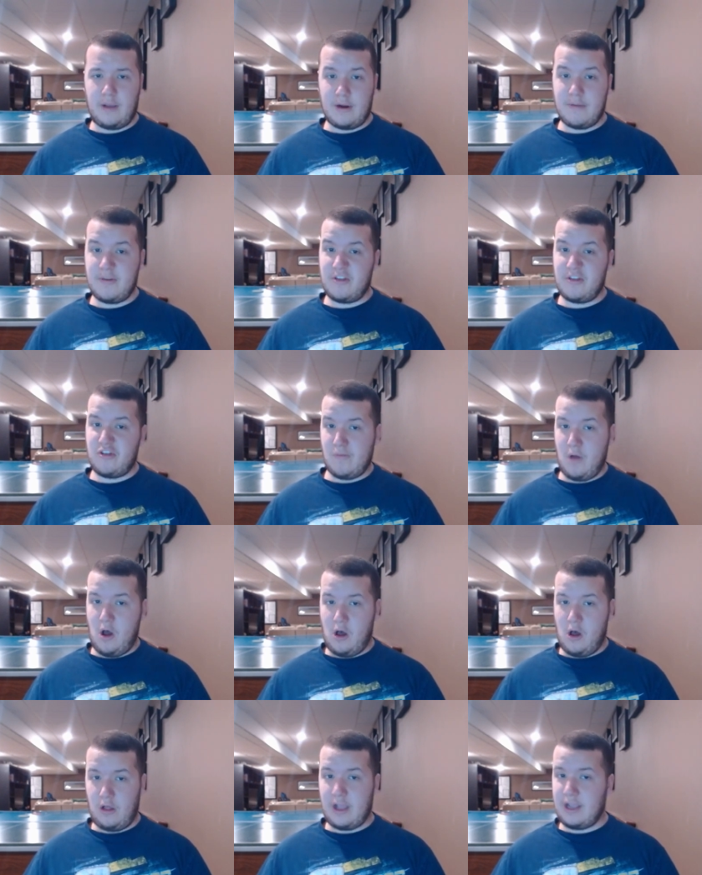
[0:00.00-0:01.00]
When I mean
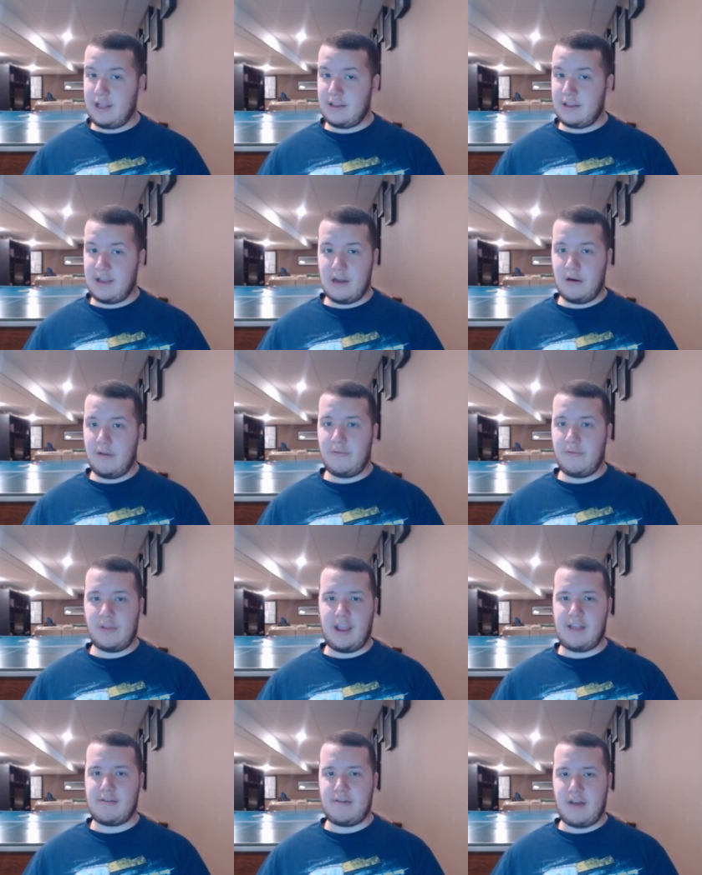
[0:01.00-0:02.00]
small, like it, I don't even
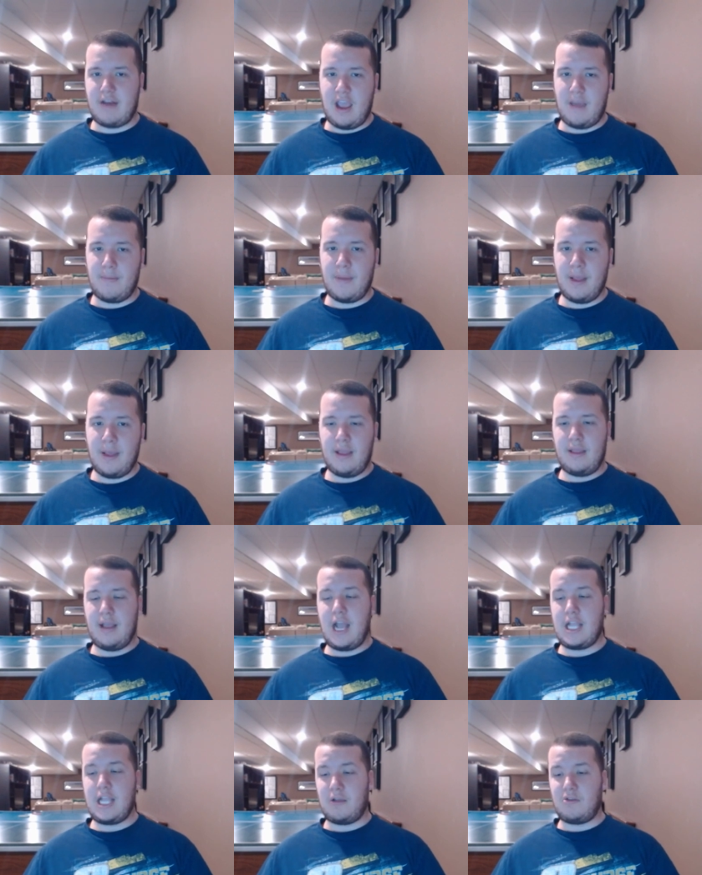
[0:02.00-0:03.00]
think it has a name.
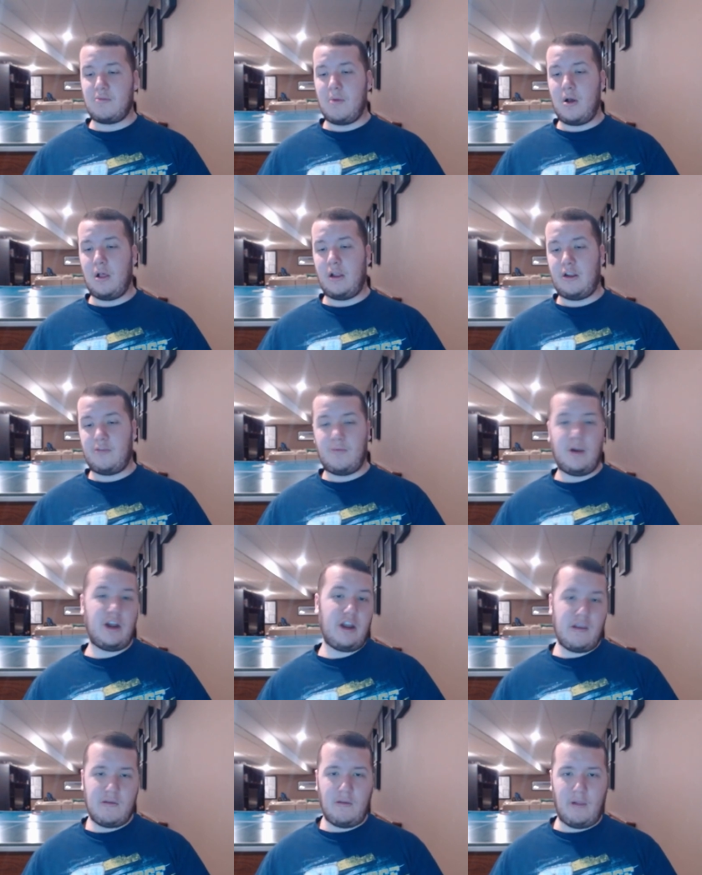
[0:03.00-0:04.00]
That's how small it is. But
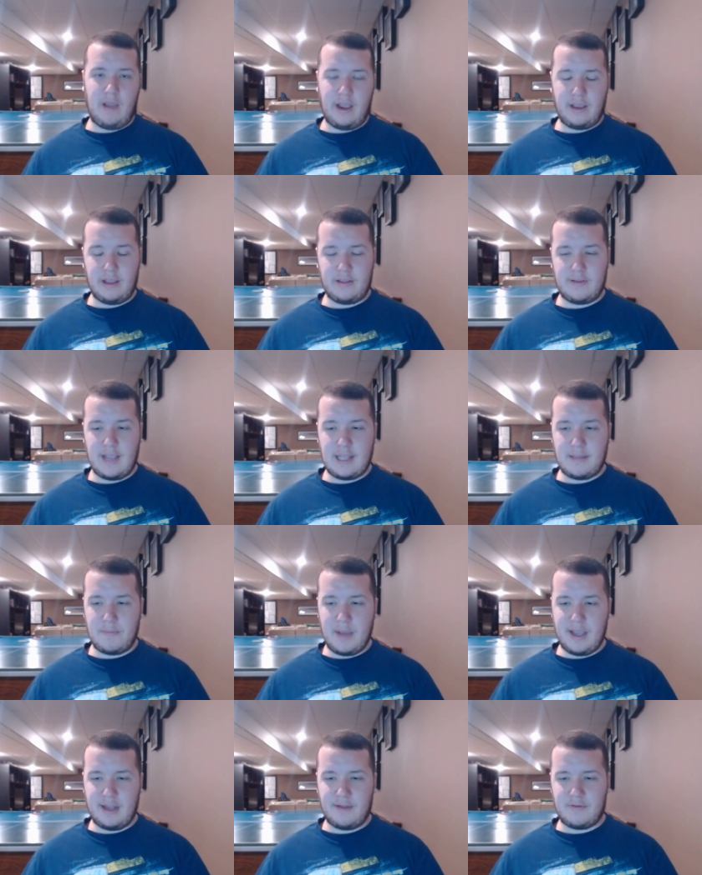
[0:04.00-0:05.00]
it is a lake. It's it's
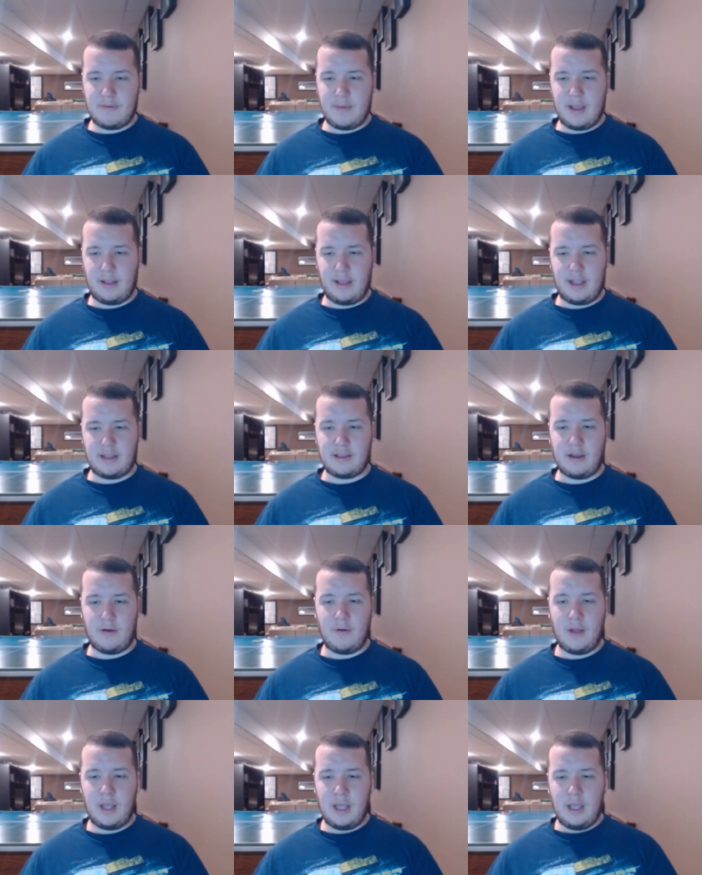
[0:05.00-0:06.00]
big enough to be a lake though.